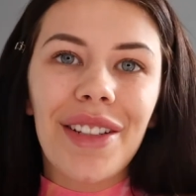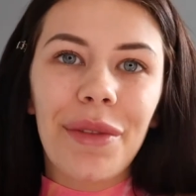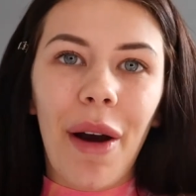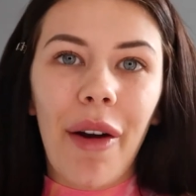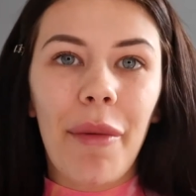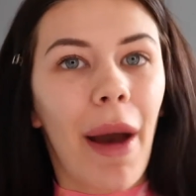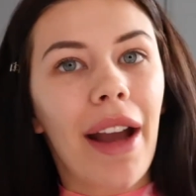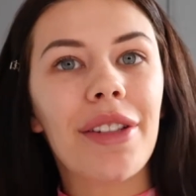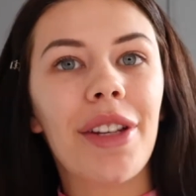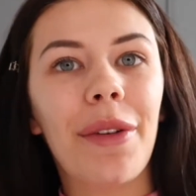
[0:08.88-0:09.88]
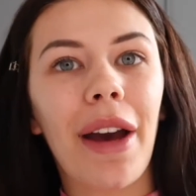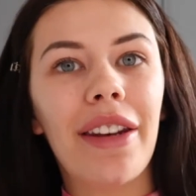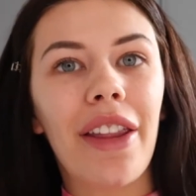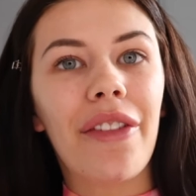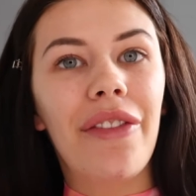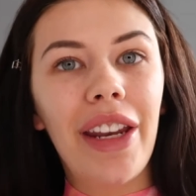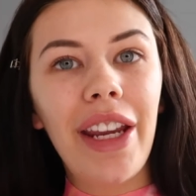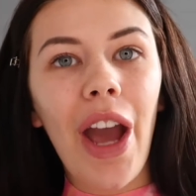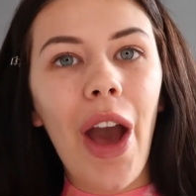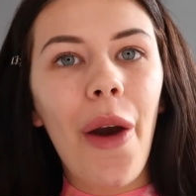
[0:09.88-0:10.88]
Welcome back to another
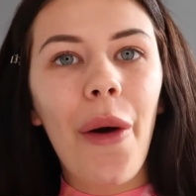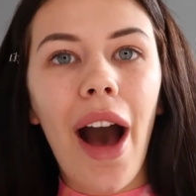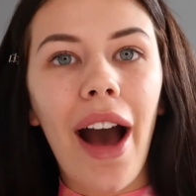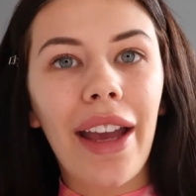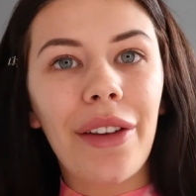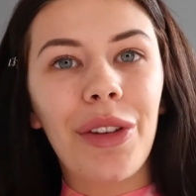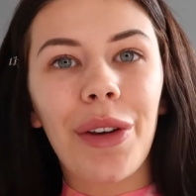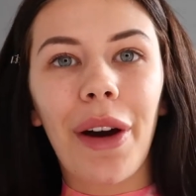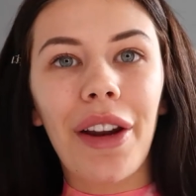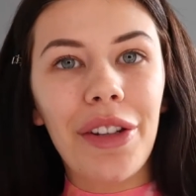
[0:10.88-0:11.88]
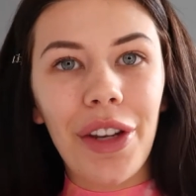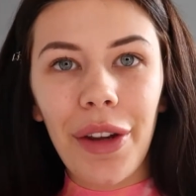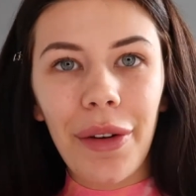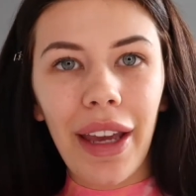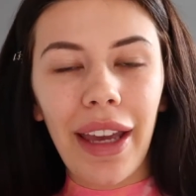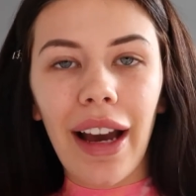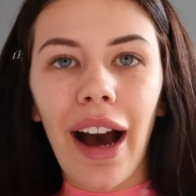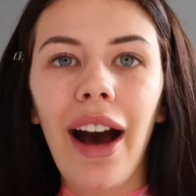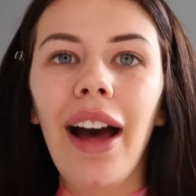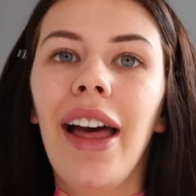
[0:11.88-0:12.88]
video. Hi, if you are new
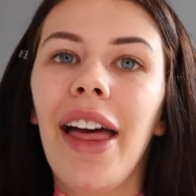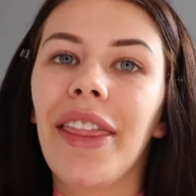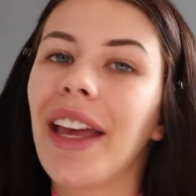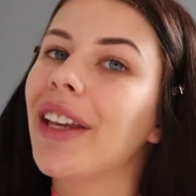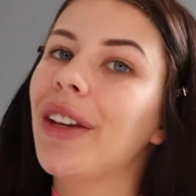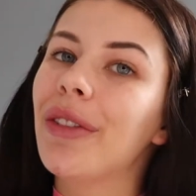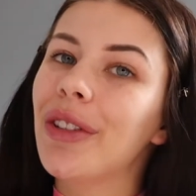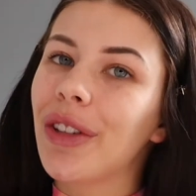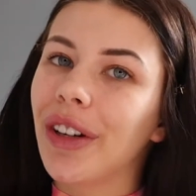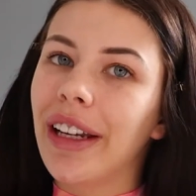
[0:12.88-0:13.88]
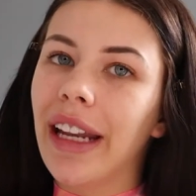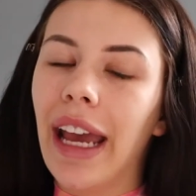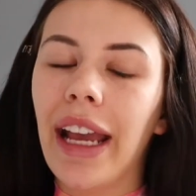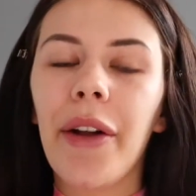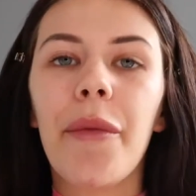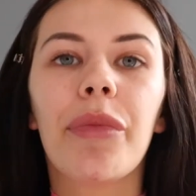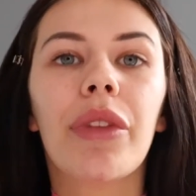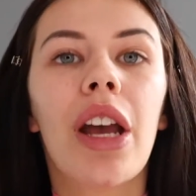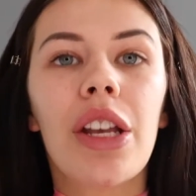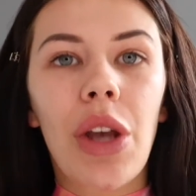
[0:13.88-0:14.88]
here, thank you for joining.
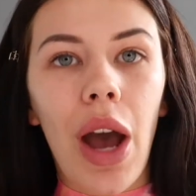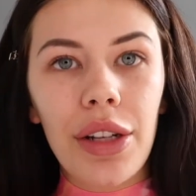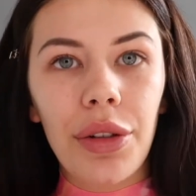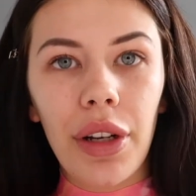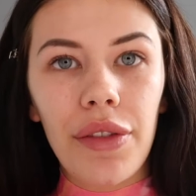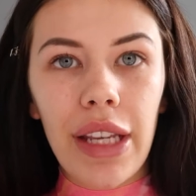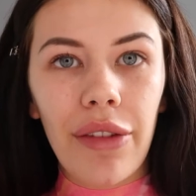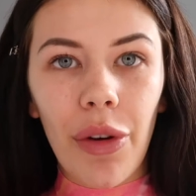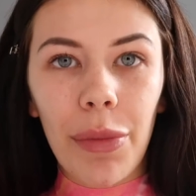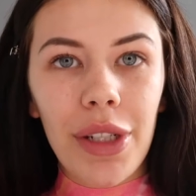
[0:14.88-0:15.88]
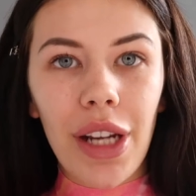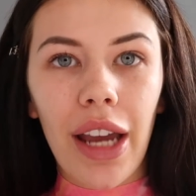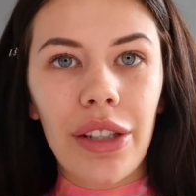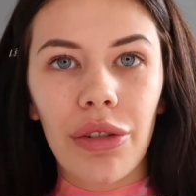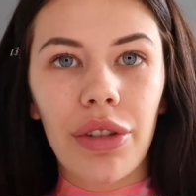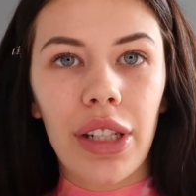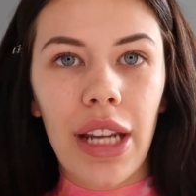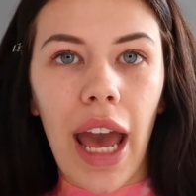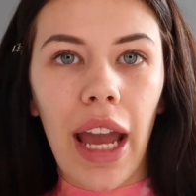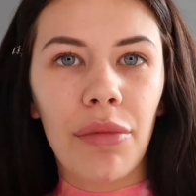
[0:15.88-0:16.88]
So as you all have seen from the title,
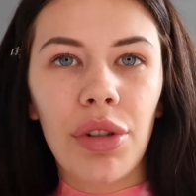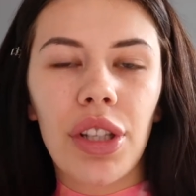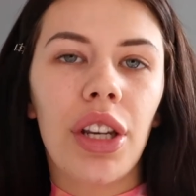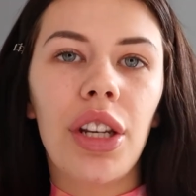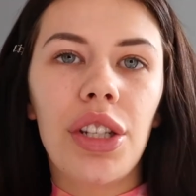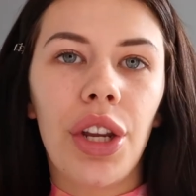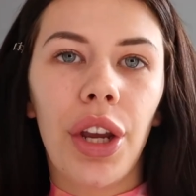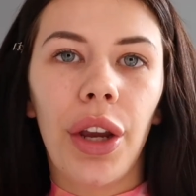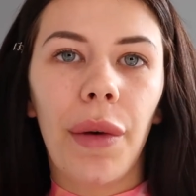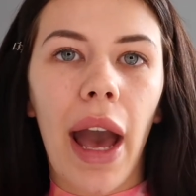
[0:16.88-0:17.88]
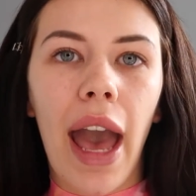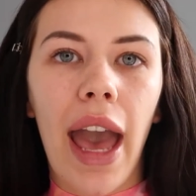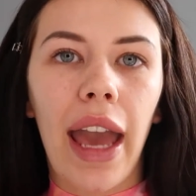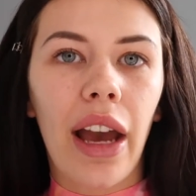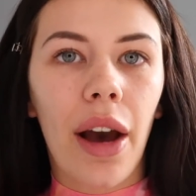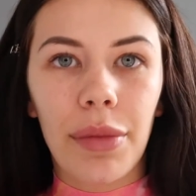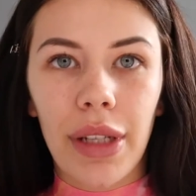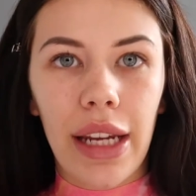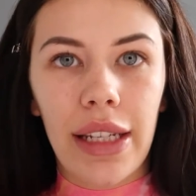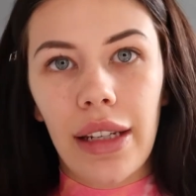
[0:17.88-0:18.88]
today I'm just going to do a
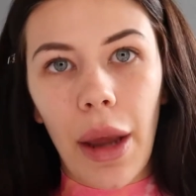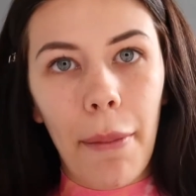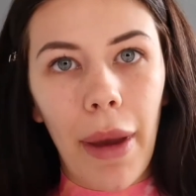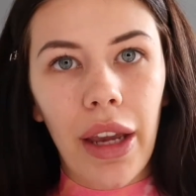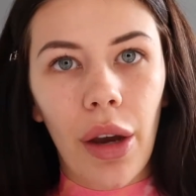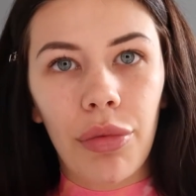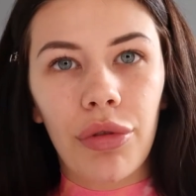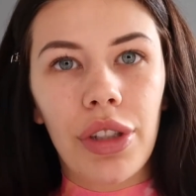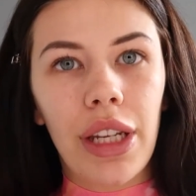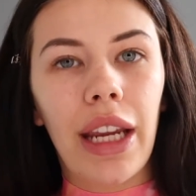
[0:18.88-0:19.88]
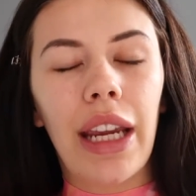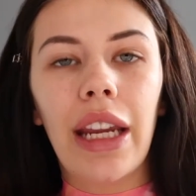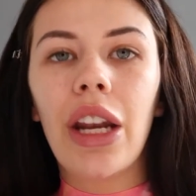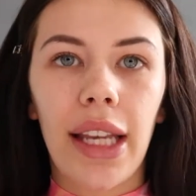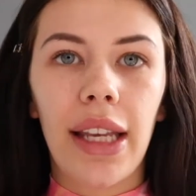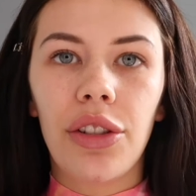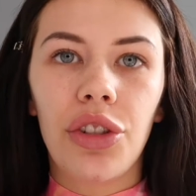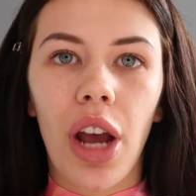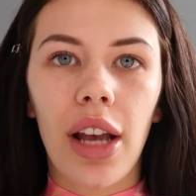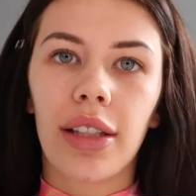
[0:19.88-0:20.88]
updated makeup routine. It's
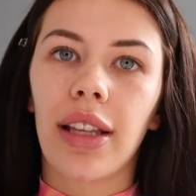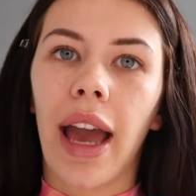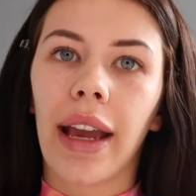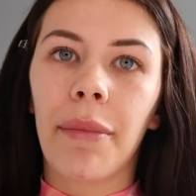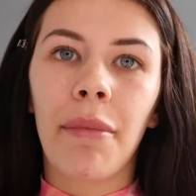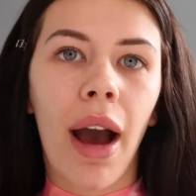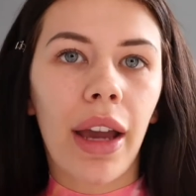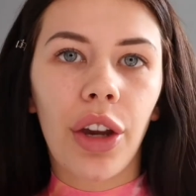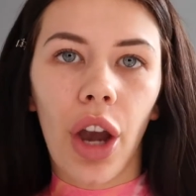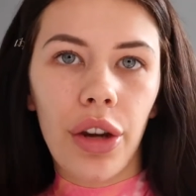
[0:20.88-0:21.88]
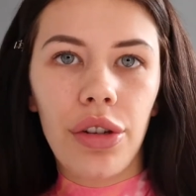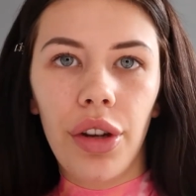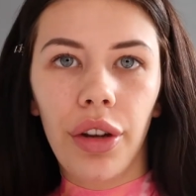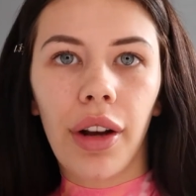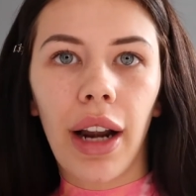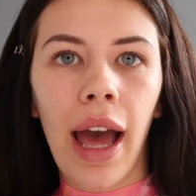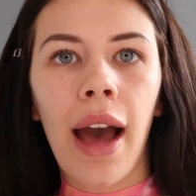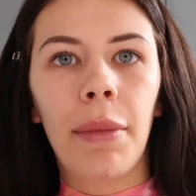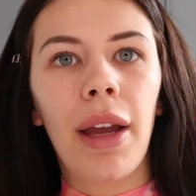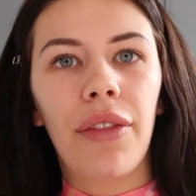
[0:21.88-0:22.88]
just like my go-to
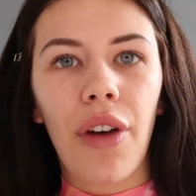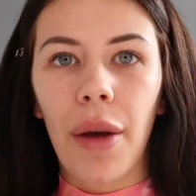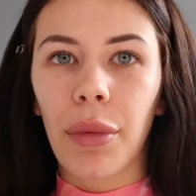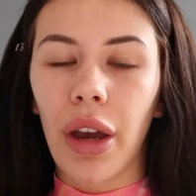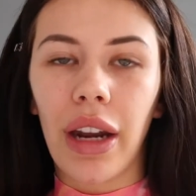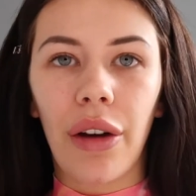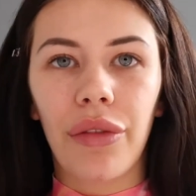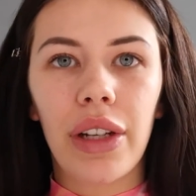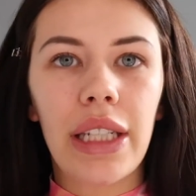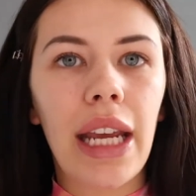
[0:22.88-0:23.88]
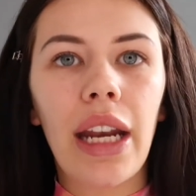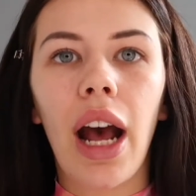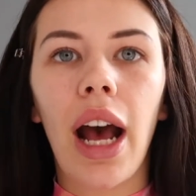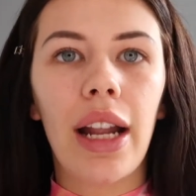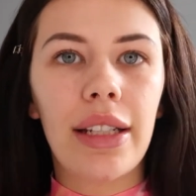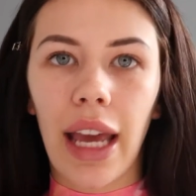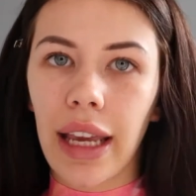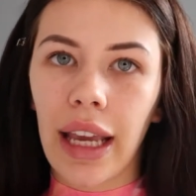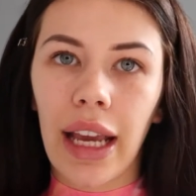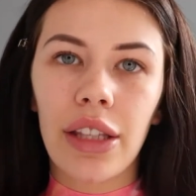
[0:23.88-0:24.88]
glam if I'm going out for dinner,
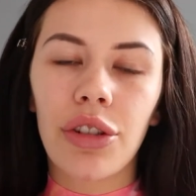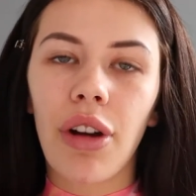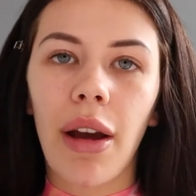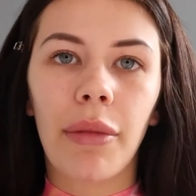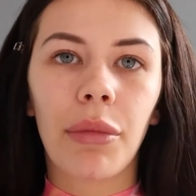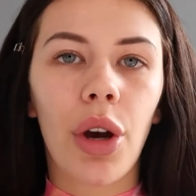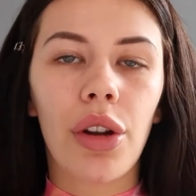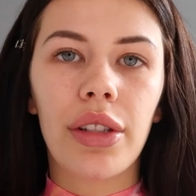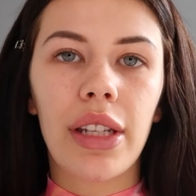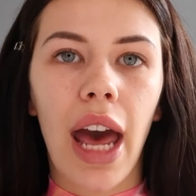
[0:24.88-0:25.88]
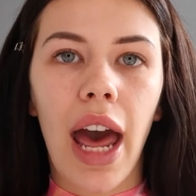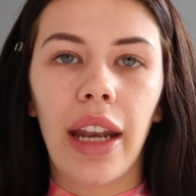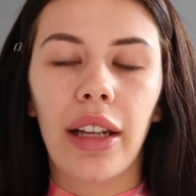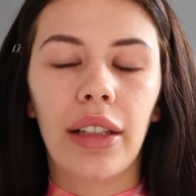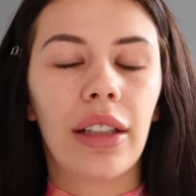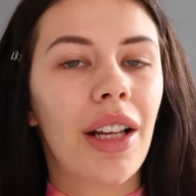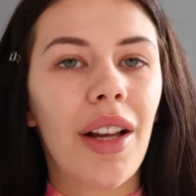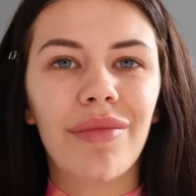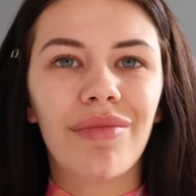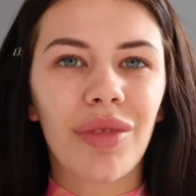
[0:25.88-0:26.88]
taking Instagram content,
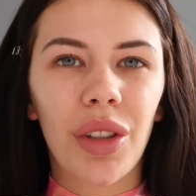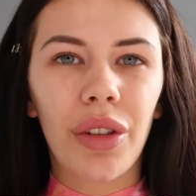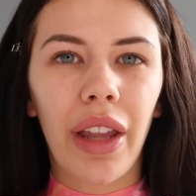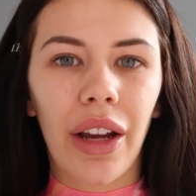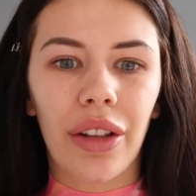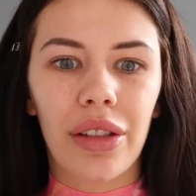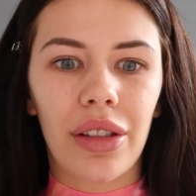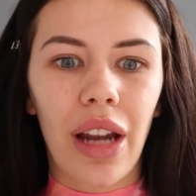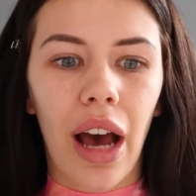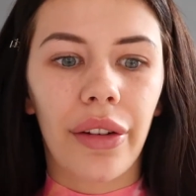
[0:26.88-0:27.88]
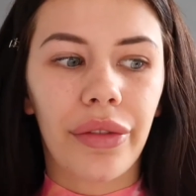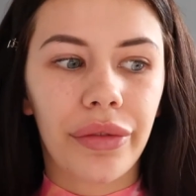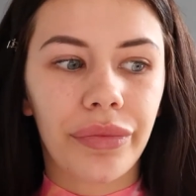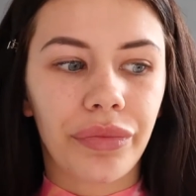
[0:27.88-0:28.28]
all that good stuff.